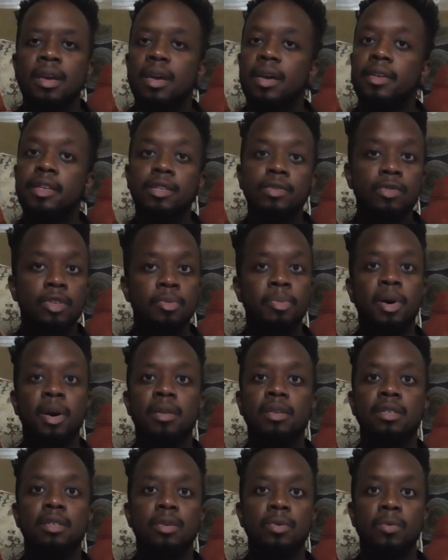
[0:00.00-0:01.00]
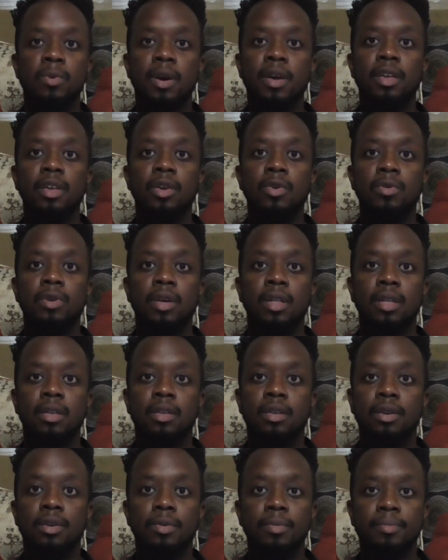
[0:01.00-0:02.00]
It responds to what you tell it
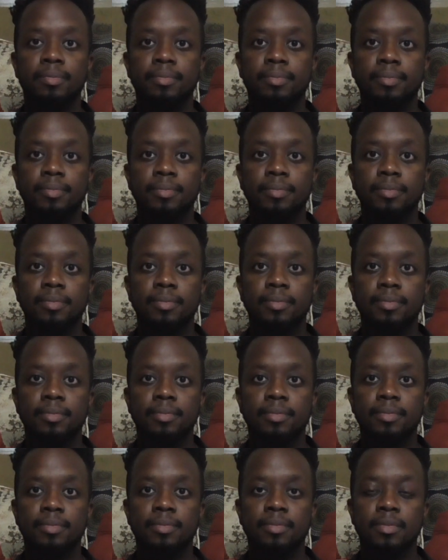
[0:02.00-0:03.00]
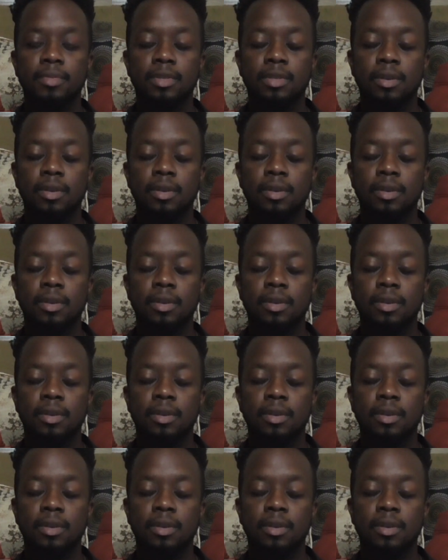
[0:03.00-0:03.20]
to do.